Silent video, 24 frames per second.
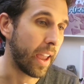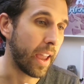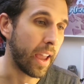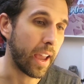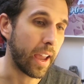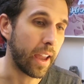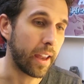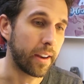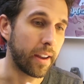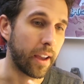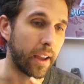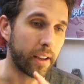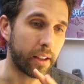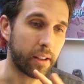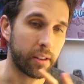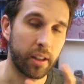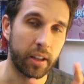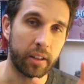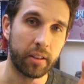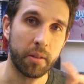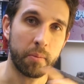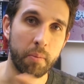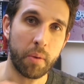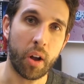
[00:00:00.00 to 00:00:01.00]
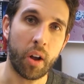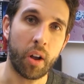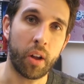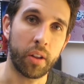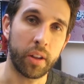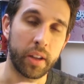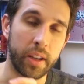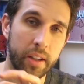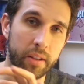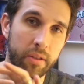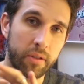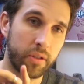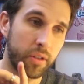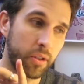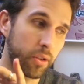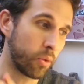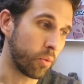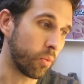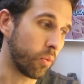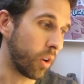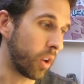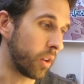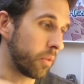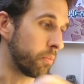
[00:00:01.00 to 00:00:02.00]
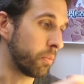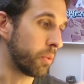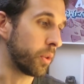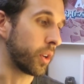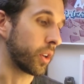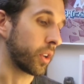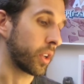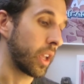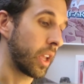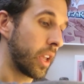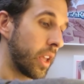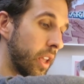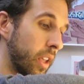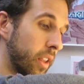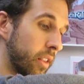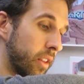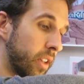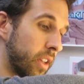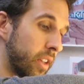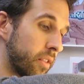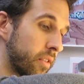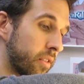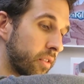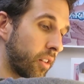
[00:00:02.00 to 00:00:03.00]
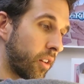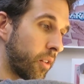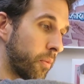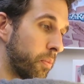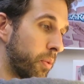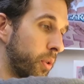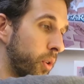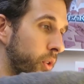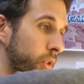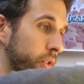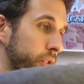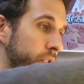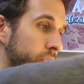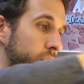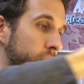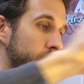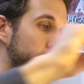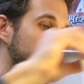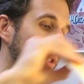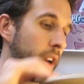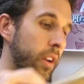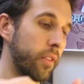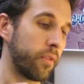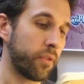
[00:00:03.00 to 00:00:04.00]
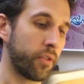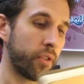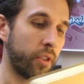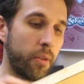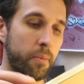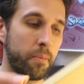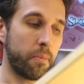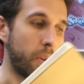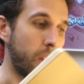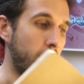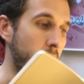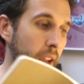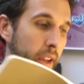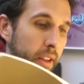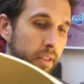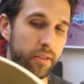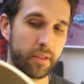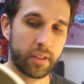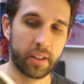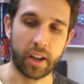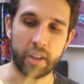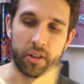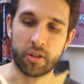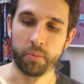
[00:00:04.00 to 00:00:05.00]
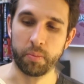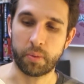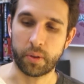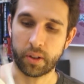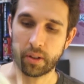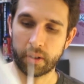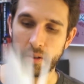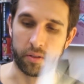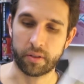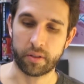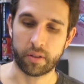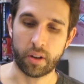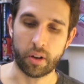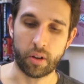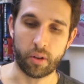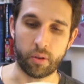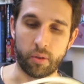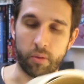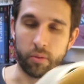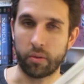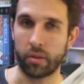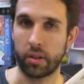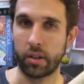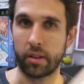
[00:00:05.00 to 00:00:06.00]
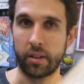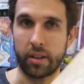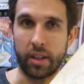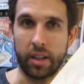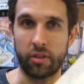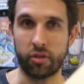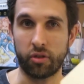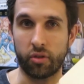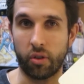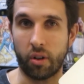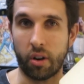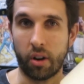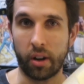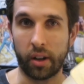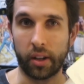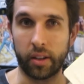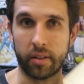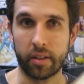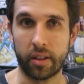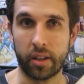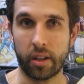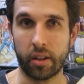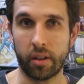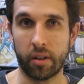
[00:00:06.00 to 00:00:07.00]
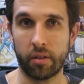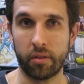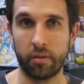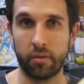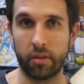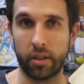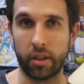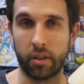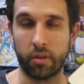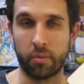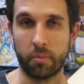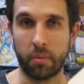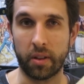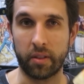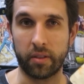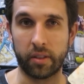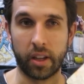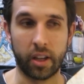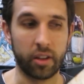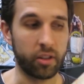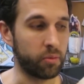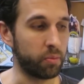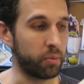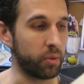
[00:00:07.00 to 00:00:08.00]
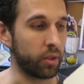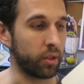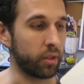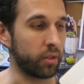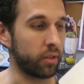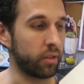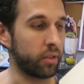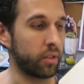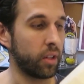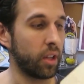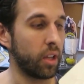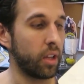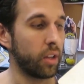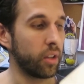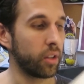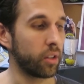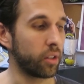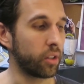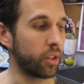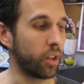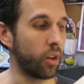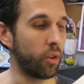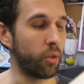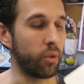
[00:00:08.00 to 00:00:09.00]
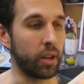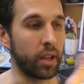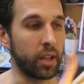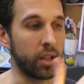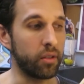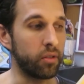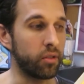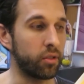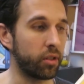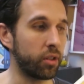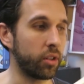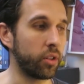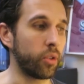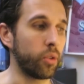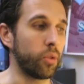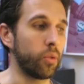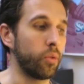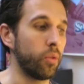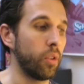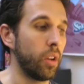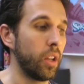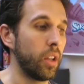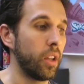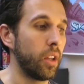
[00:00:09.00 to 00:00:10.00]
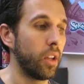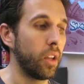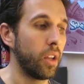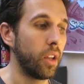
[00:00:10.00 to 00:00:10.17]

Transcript: and I collect them all into one book. These are pulled straight from my sketchbooks. So these drawings here that are in my sketchbooks go into